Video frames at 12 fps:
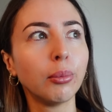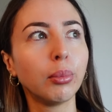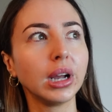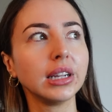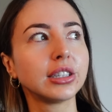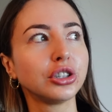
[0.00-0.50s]

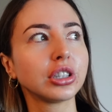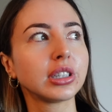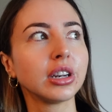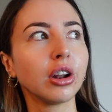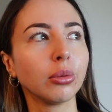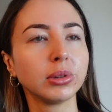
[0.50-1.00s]
But it's just
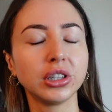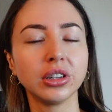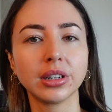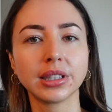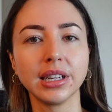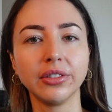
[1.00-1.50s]
an
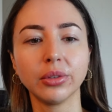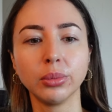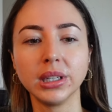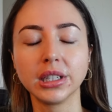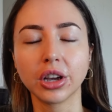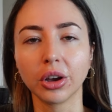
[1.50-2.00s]
opportunity for
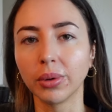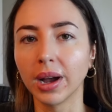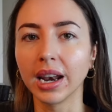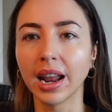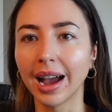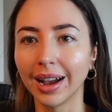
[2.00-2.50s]
me to go away
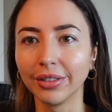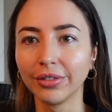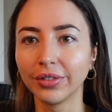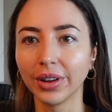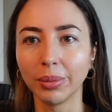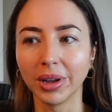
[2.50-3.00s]
and
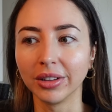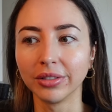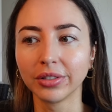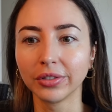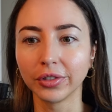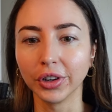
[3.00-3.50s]
have a bit of
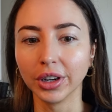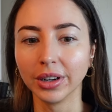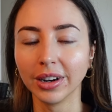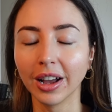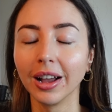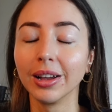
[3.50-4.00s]

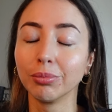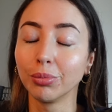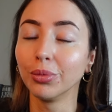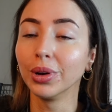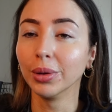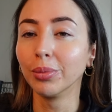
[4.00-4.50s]
fun. I
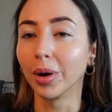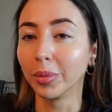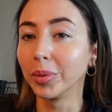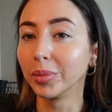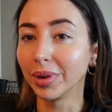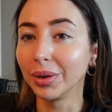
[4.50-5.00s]
will
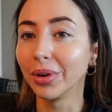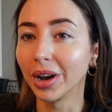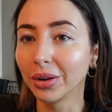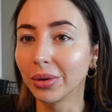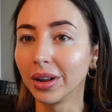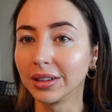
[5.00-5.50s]
probably
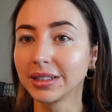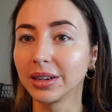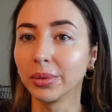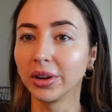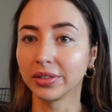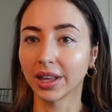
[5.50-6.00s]
work whilst
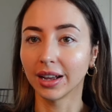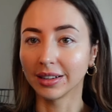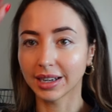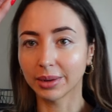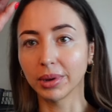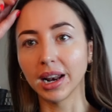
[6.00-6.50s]
I'm over there. I'll
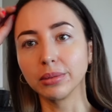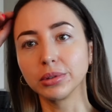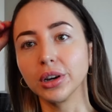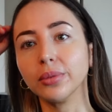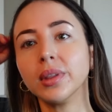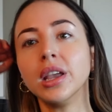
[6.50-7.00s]
take my
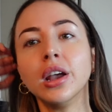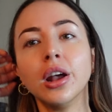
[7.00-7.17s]
laptop.